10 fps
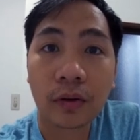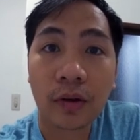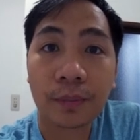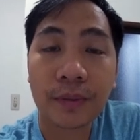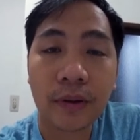
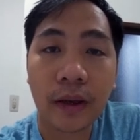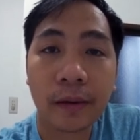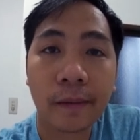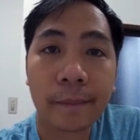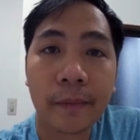cubs
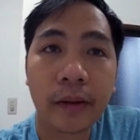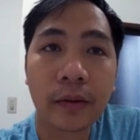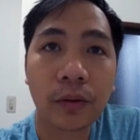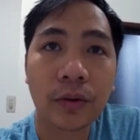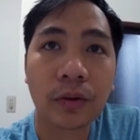there, and
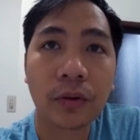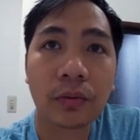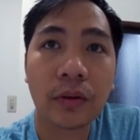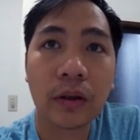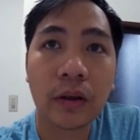also
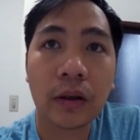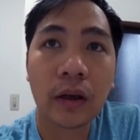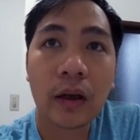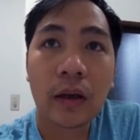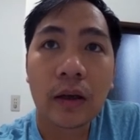we
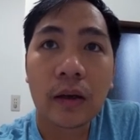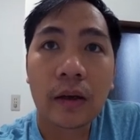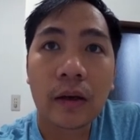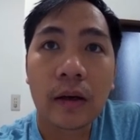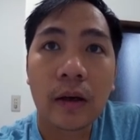
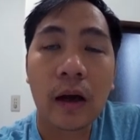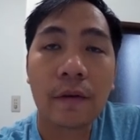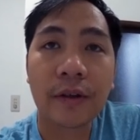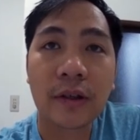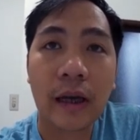have
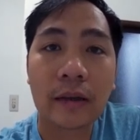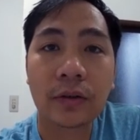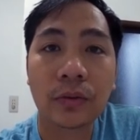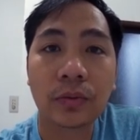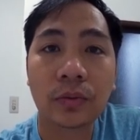a chance to